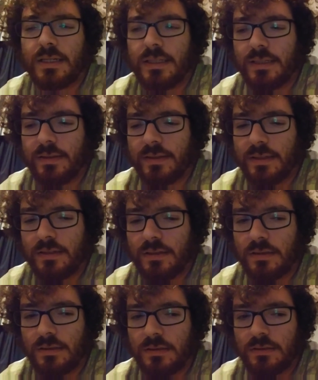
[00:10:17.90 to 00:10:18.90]
And then
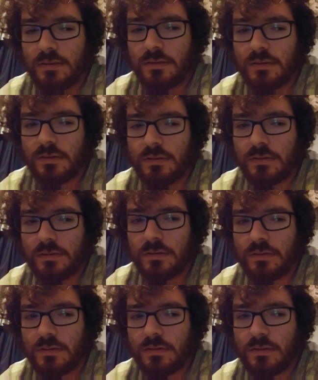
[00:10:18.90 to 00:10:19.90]
uh,
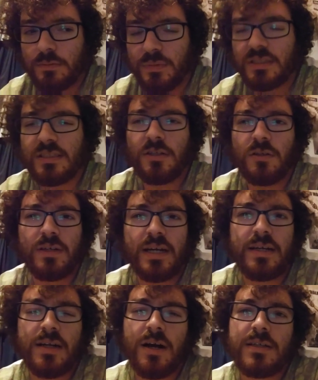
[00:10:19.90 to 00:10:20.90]
Ben Solo
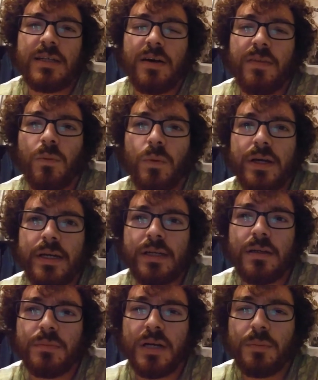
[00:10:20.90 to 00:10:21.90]
got knocked out of the way
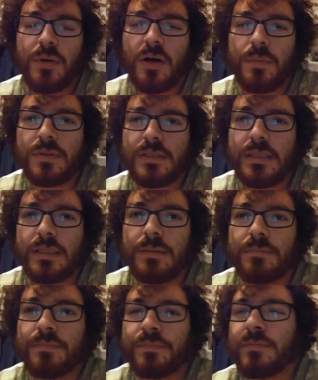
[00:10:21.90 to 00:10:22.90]
by Palpatine.
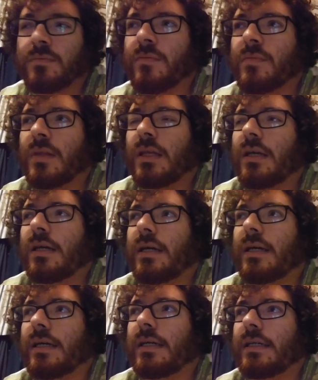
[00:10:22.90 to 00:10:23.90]

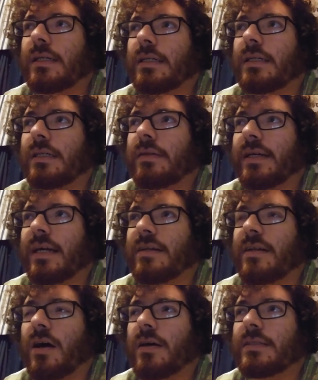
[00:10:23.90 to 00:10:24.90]
And they got
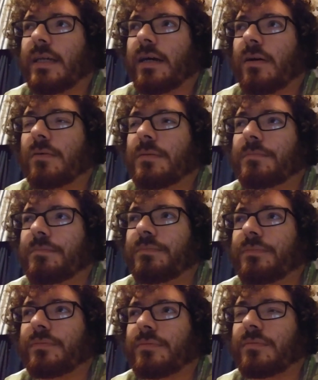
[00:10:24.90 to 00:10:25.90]
knocked out
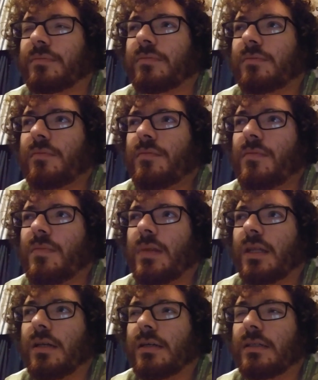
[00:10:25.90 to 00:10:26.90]

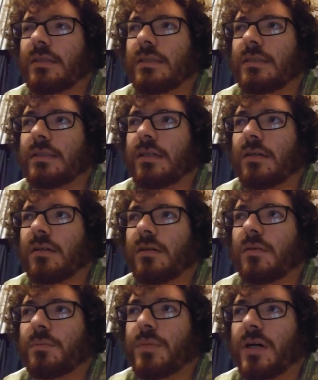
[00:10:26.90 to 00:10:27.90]
because
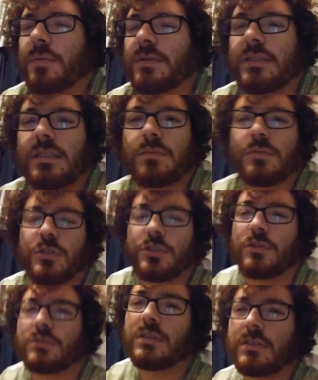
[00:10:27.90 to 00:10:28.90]
uh, Palpatine was
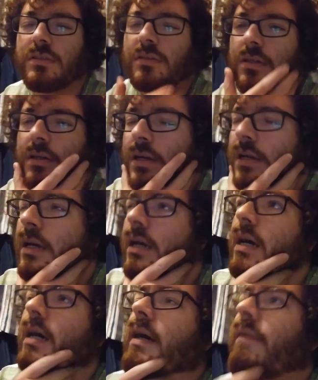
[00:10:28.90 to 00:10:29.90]
using,
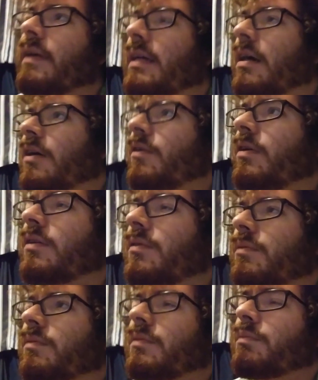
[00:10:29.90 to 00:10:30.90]
I think I heard it
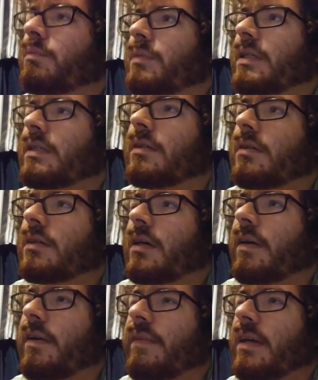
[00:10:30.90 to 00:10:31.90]
be,
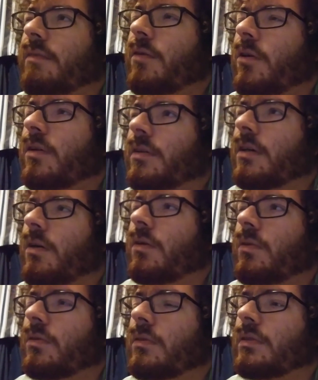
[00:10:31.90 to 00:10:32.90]
I think I've heard it
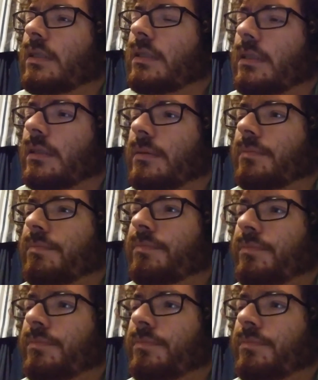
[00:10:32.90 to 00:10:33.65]
called um,